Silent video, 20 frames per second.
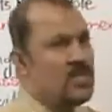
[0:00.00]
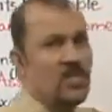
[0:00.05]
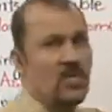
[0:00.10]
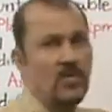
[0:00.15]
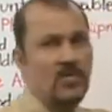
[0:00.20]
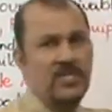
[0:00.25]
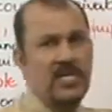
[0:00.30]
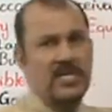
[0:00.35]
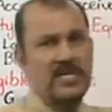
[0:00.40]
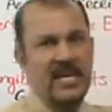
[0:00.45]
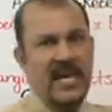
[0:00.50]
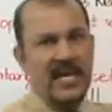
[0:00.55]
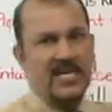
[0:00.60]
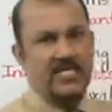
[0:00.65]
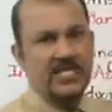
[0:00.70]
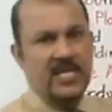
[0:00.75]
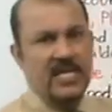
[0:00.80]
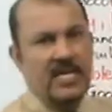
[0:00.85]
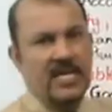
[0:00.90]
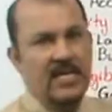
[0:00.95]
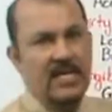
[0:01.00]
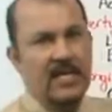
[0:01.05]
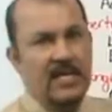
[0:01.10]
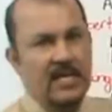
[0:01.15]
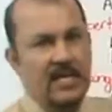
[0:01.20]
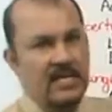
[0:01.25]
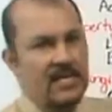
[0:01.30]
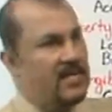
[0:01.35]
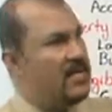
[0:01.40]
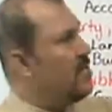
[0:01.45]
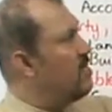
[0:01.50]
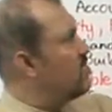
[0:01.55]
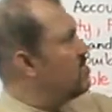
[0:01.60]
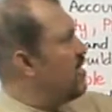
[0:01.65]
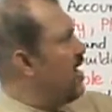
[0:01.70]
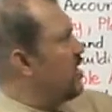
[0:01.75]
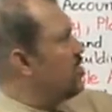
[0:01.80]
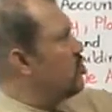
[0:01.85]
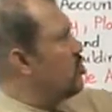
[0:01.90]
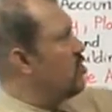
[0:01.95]
to the next
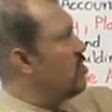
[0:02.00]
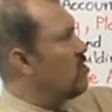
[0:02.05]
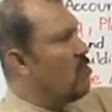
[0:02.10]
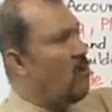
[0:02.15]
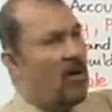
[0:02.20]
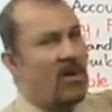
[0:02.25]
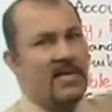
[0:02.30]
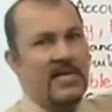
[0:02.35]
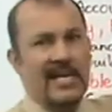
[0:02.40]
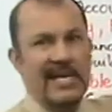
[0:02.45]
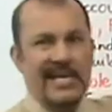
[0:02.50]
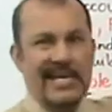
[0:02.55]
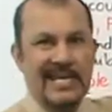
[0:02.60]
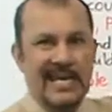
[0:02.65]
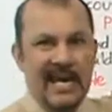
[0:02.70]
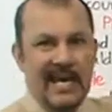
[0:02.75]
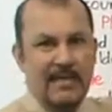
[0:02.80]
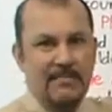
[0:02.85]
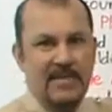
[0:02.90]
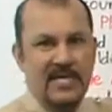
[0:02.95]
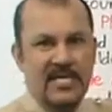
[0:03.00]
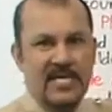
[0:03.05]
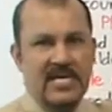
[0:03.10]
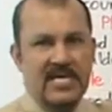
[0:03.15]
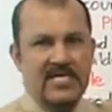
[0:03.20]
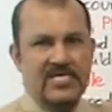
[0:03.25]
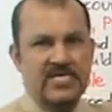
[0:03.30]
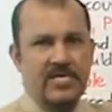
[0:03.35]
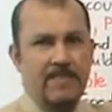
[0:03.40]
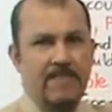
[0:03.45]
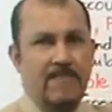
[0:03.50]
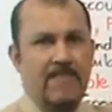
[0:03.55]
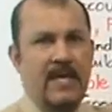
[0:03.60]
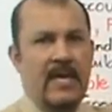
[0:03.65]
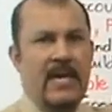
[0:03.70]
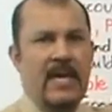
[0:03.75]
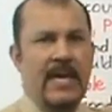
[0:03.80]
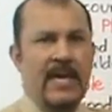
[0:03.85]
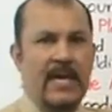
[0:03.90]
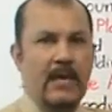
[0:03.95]
section called liabilities.
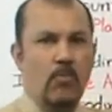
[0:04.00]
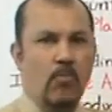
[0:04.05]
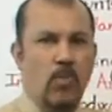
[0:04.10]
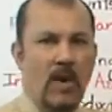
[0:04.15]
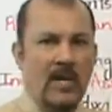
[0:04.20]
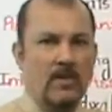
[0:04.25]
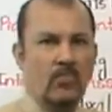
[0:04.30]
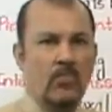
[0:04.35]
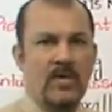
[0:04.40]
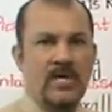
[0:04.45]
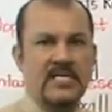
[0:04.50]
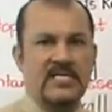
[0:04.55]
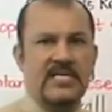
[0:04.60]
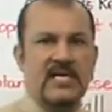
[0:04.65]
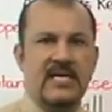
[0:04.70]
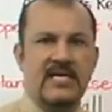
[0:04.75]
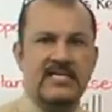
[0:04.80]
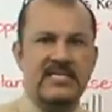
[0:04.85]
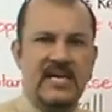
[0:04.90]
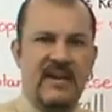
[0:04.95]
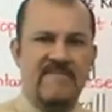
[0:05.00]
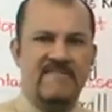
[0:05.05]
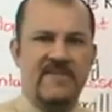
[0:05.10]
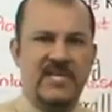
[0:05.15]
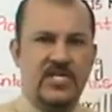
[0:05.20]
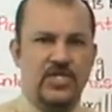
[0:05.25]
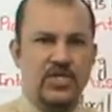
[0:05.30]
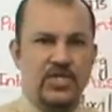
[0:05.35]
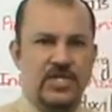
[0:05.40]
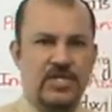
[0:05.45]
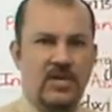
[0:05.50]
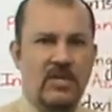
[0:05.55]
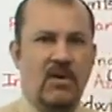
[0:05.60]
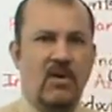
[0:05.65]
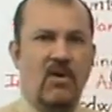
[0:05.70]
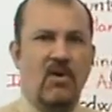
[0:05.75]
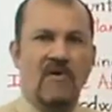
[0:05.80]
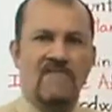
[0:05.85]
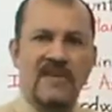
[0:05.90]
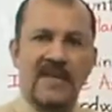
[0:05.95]
A one-word definition
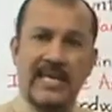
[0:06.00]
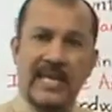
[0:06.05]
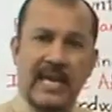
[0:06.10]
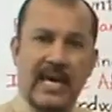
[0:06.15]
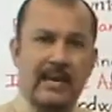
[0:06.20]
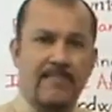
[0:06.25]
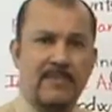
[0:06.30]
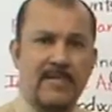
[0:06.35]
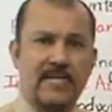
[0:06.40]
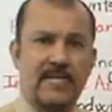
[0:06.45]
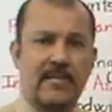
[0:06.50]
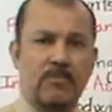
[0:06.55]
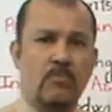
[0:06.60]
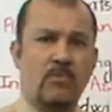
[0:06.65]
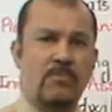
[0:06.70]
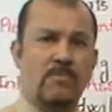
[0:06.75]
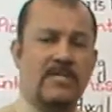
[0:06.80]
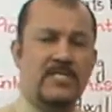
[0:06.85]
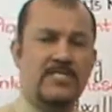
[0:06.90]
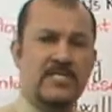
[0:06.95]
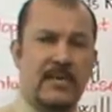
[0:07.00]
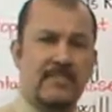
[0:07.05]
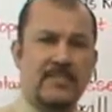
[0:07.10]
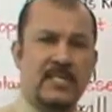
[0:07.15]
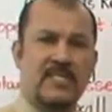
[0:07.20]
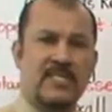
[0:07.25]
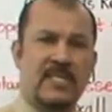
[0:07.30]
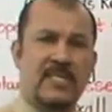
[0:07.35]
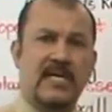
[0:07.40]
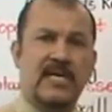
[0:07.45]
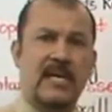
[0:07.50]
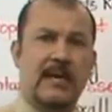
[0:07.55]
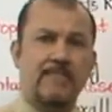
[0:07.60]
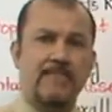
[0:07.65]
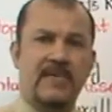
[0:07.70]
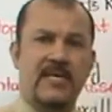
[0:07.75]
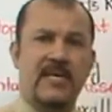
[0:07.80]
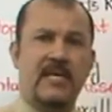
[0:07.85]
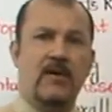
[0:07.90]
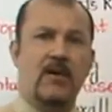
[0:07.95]
of a liability would be something that the
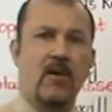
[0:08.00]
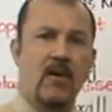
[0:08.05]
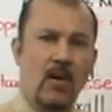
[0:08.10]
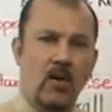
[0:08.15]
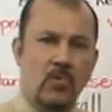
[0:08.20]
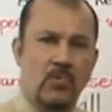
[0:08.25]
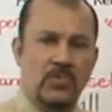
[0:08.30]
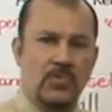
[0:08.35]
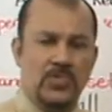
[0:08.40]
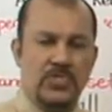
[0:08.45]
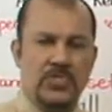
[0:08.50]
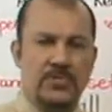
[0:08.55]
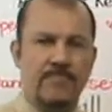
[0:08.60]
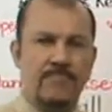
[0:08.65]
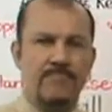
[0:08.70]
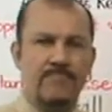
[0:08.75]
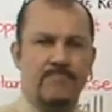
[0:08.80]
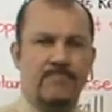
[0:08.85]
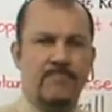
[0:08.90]
company owes.